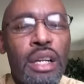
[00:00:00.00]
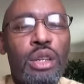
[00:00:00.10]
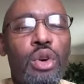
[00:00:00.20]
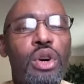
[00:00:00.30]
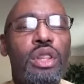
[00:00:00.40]

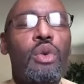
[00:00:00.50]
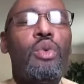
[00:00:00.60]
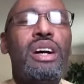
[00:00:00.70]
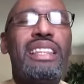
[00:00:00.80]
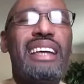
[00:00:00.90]
Lord, the
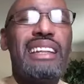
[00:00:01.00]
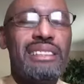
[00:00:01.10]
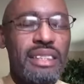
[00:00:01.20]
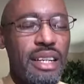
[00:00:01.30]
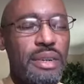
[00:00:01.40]
one that's
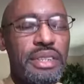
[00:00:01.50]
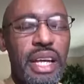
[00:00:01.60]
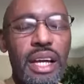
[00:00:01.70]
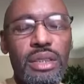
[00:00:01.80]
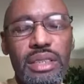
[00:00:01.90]
nearest
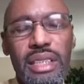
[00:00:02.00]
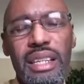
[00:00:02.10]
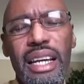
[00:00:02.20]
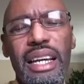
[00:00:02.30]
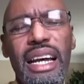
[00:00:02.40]
hell
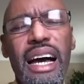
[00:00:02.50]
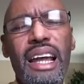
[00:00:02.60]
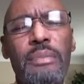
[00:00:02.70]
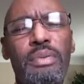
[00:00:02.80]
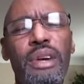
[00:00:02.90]
today, God,
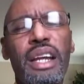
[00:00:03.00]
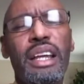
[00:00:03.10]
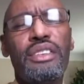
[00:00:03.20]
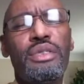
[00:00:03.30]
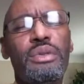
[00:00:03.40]
I pray
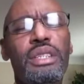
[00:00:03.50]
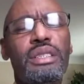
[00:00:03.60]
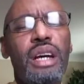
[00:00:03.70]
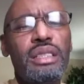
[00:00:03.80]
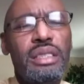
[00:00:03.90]
that you will
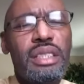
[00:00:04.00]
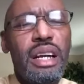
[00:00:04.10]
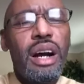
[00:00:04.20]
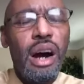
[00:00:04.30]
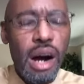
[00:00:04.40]
touch
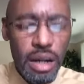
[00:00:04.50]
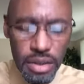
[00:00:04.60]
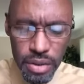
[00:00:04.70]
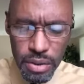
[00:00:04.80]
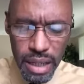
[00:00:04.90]
their
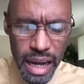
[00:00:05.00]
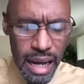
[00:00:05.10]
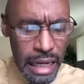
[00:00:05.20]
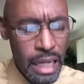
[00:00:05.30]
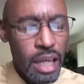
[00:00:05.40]
hearts, oh God.